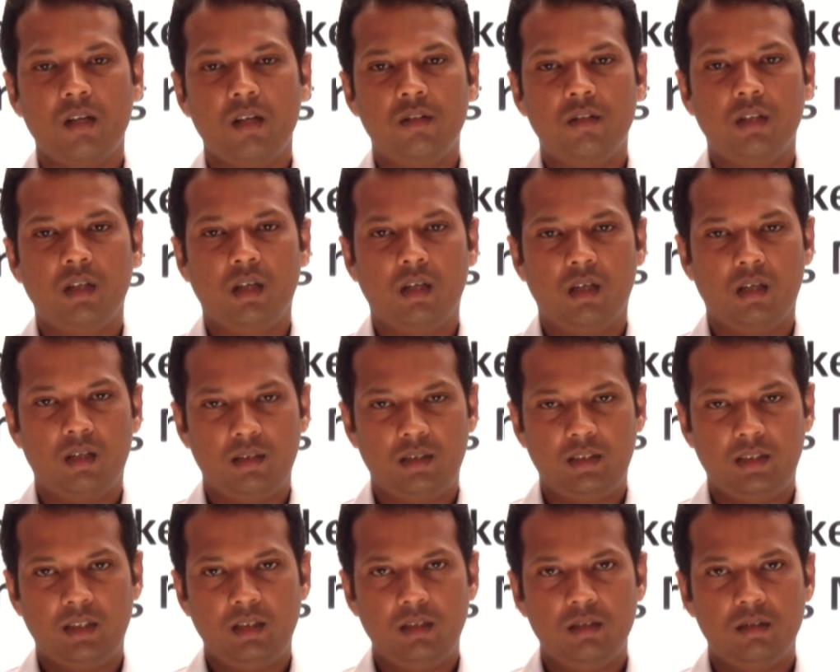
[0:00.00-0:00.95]

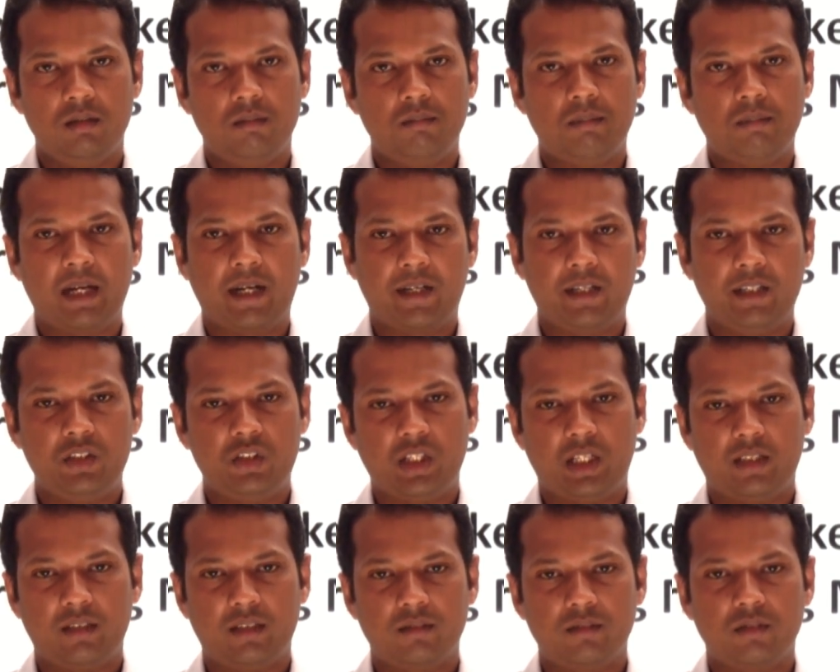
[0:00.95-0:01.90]
in the marketing
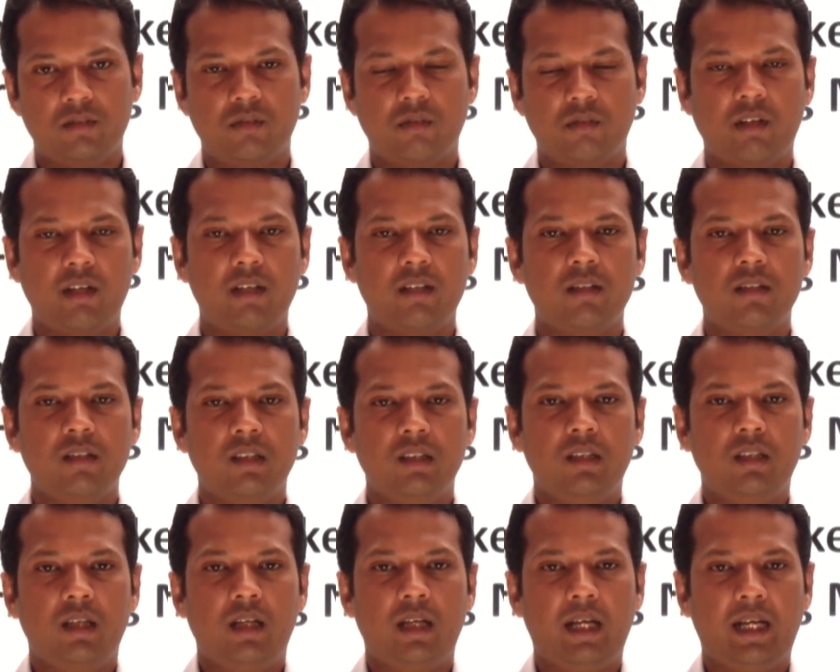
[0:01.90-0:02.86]
channel. Okay.
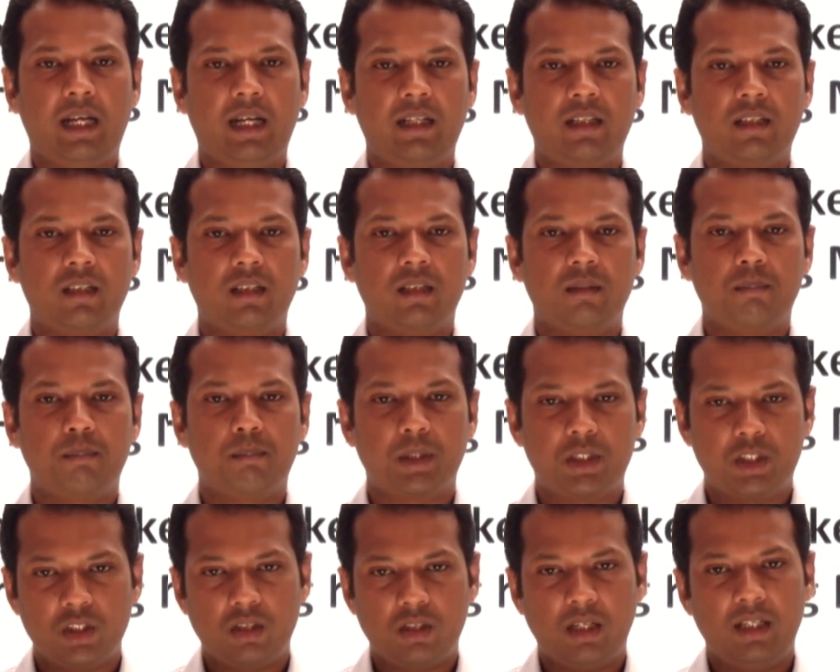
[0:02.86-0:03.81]
And
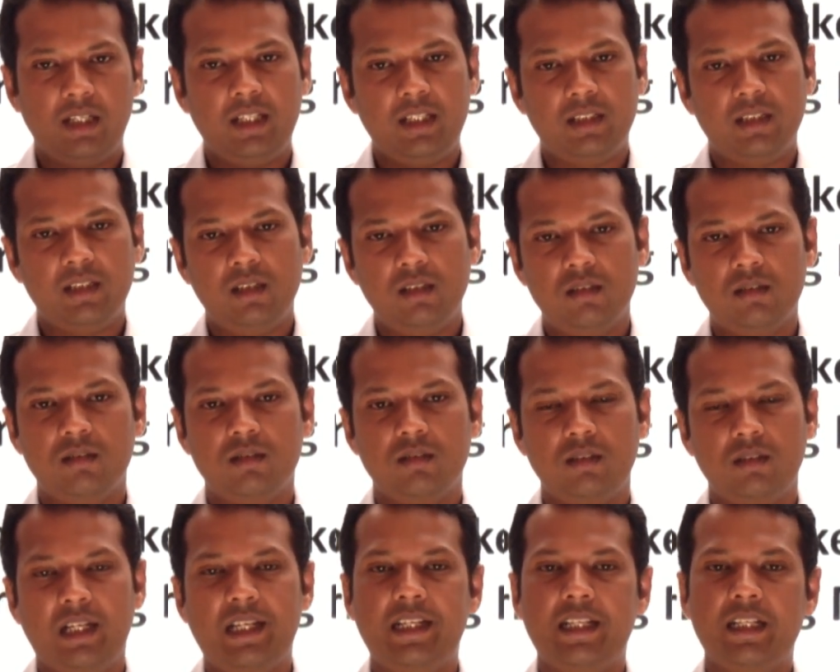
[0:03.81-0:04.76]
particularly in the
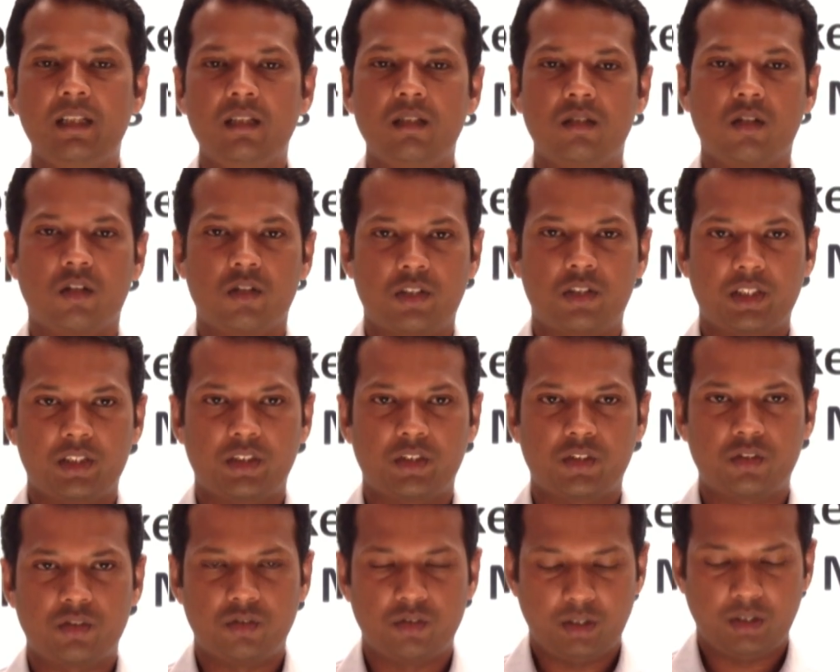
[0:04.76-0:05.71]
Indian
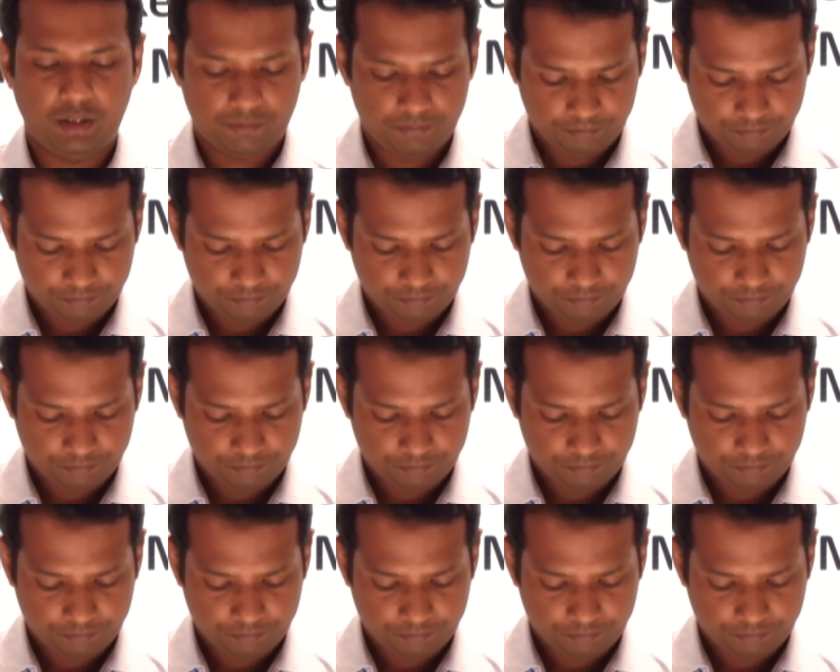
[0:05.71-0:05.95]
context. Okay.